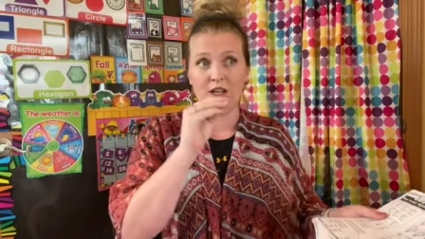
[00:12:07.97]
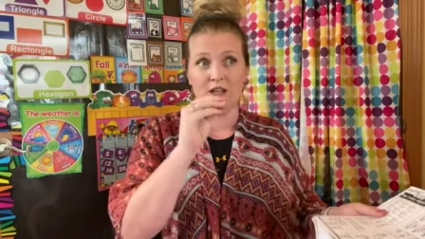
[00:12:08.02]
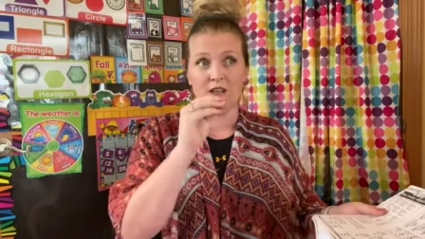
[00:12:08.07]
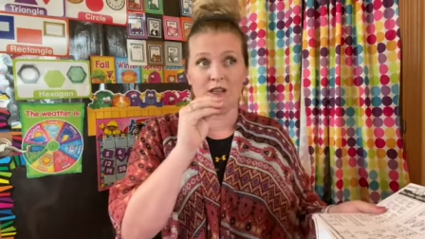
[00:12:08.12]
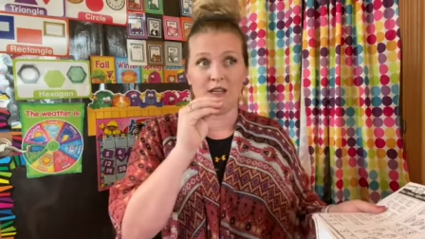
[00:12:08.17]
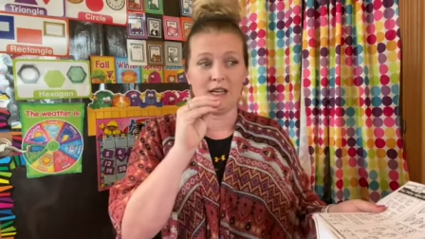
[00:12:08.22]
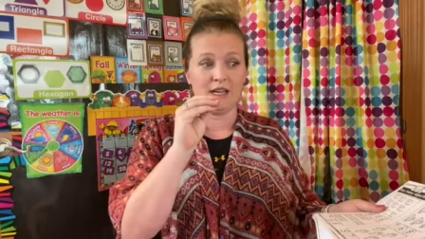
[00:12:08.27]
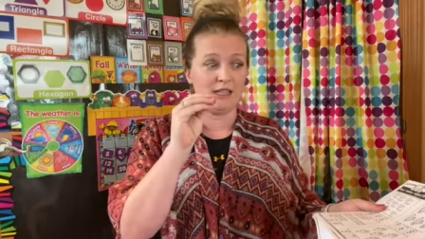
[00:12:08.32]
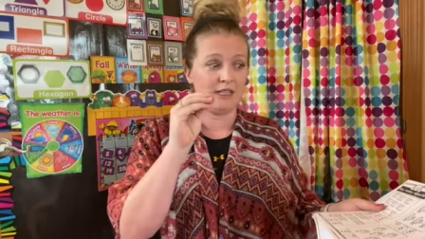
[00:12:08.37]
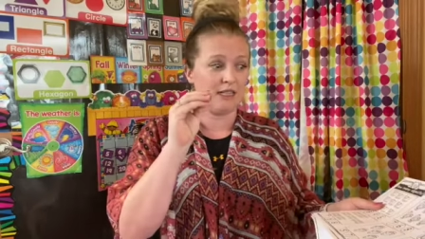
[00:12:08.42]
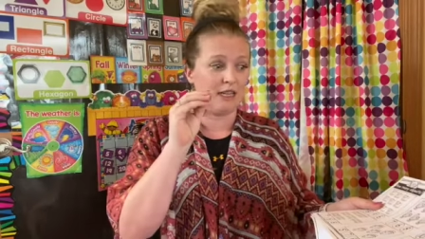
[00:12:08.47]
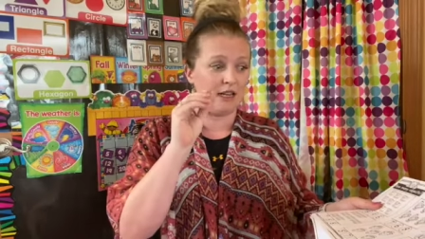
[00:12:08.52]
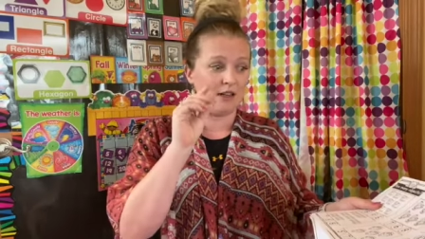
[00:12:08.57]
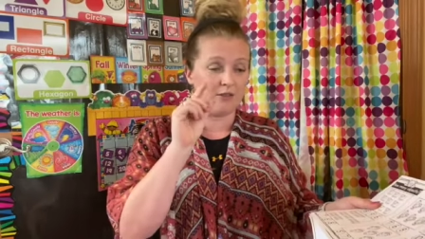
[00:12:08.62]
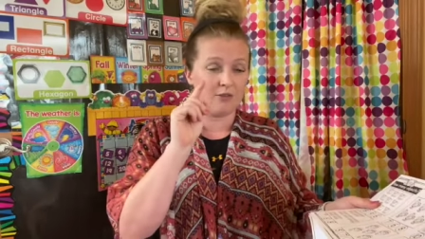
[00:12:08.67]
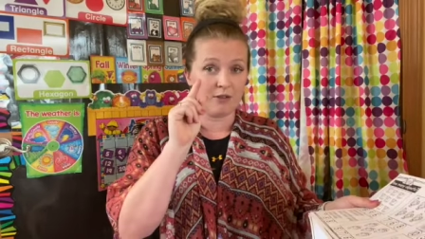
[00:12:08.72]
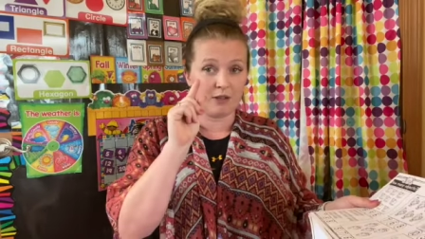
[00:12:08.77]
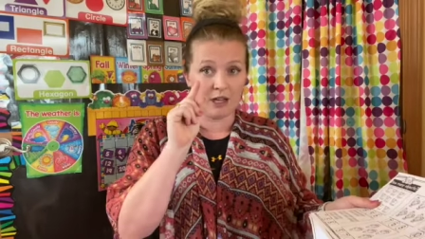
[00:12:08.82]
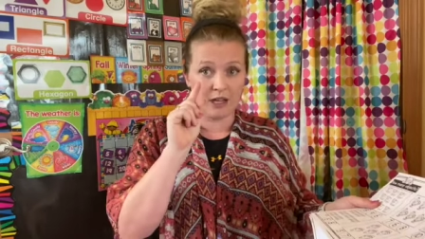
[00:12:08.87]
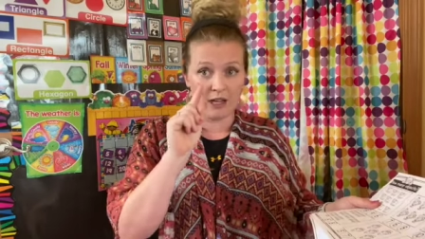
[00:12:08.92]
the
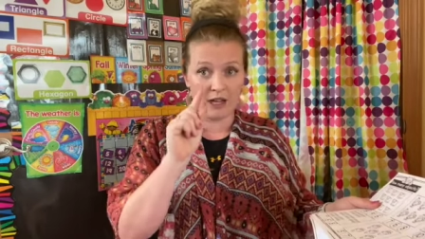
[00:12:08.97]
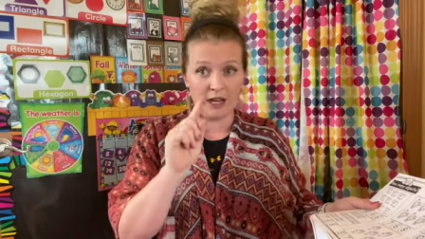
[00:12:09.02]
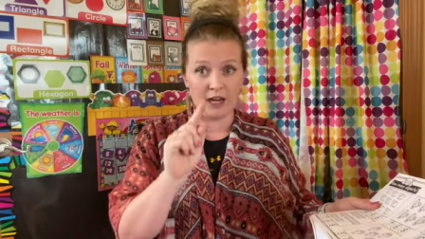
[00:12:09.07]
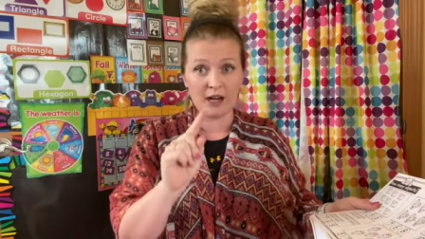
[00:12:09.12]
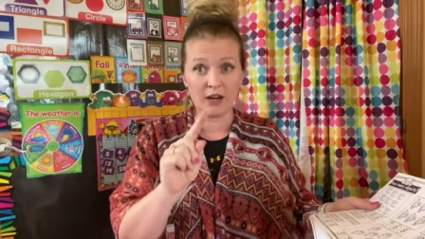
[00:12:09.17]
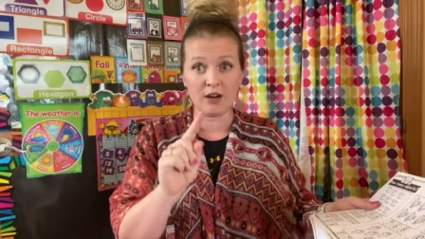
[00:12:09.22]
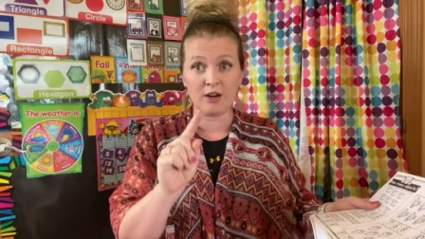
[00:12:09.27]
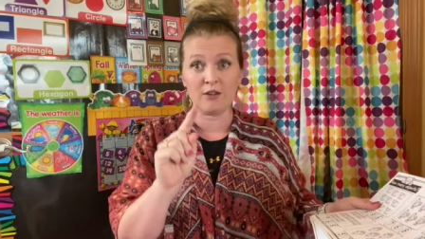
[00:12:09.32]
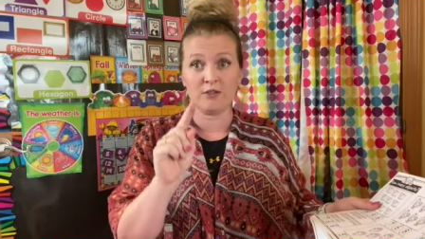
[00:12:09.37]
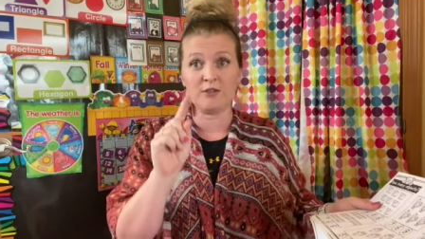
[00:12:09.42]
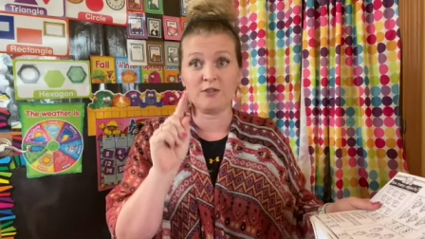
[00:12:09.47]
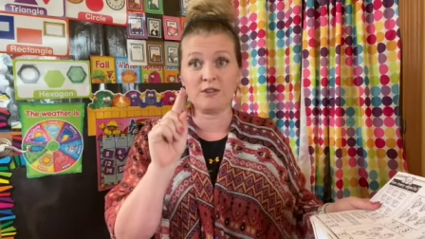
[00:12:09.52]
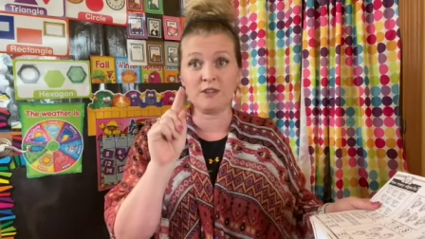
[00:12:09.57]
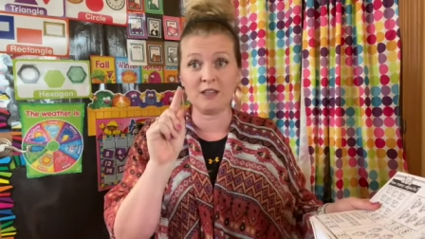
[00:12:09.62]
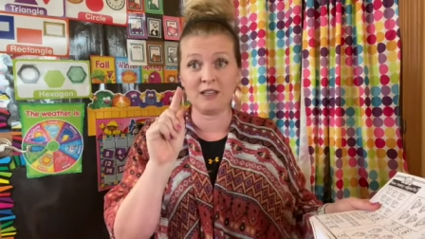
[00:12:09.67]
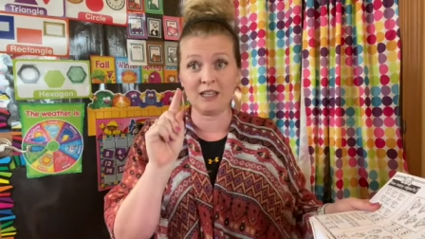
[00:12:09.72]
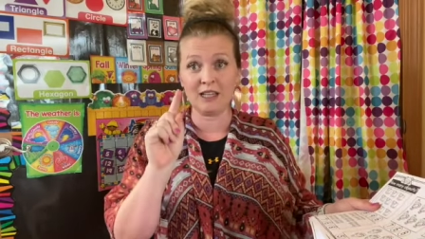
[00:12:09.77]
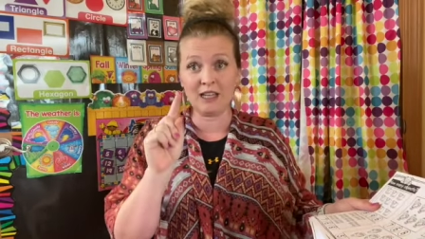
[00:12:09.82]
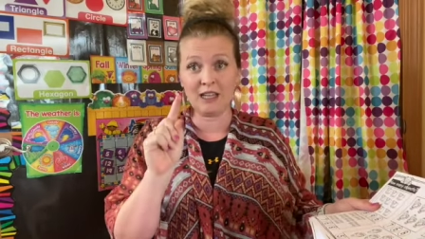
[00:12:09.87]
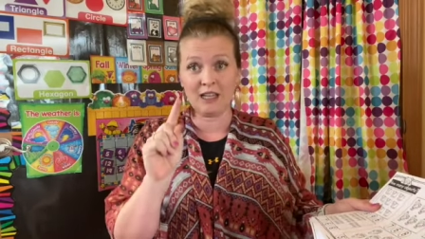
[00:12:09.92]
idea of
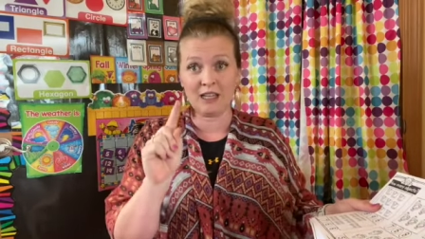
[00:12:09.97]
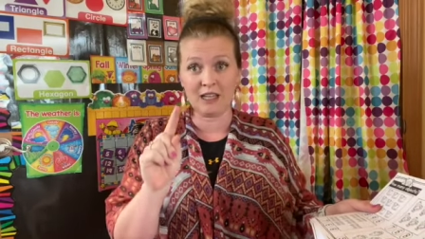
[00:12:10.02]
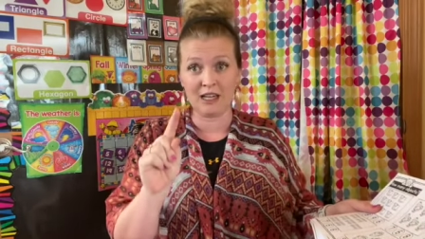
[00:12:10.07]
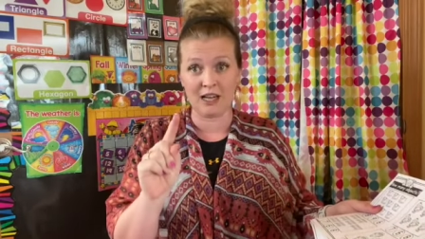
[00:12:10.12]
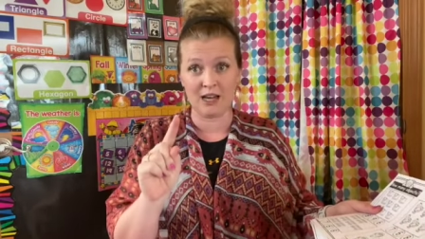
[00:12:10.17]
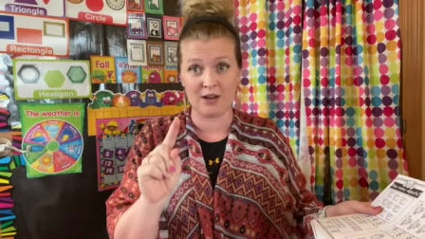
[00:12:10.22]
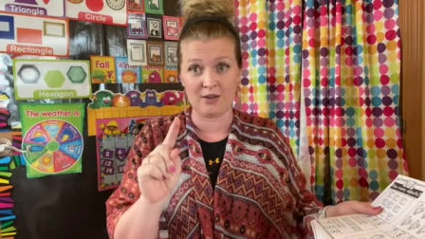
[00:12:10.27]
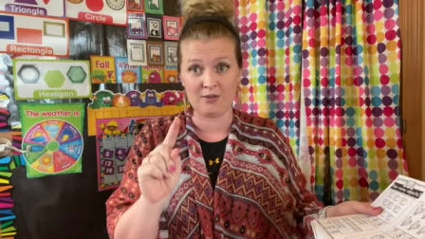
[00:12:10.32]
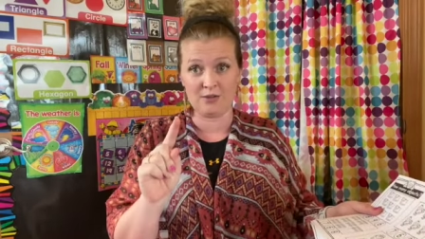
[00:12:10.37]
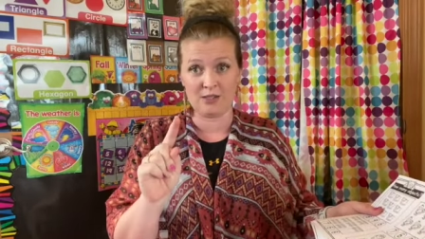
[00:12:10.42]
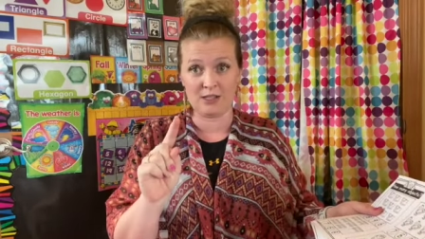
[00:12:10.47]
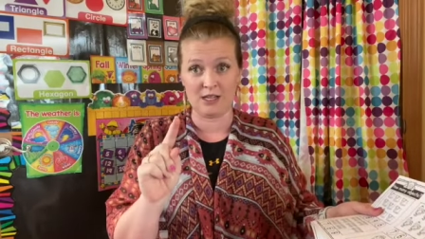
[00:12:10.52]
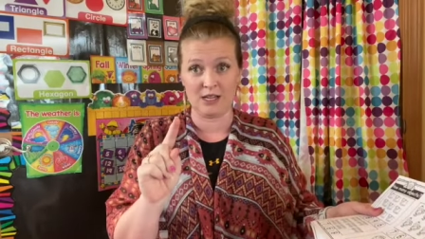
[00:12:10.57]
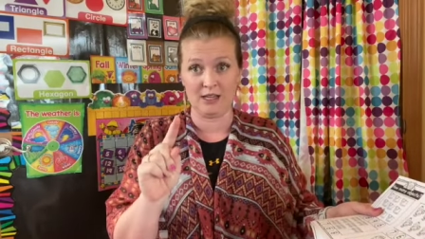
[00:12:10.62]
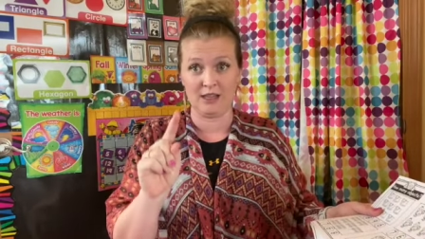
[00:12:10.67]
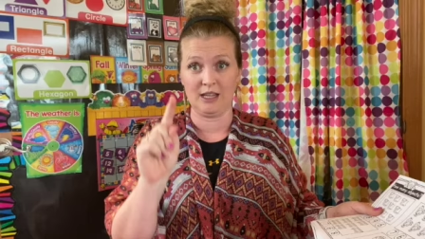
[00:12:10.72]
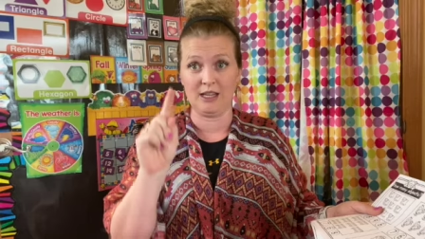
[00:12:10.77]
carefully counting.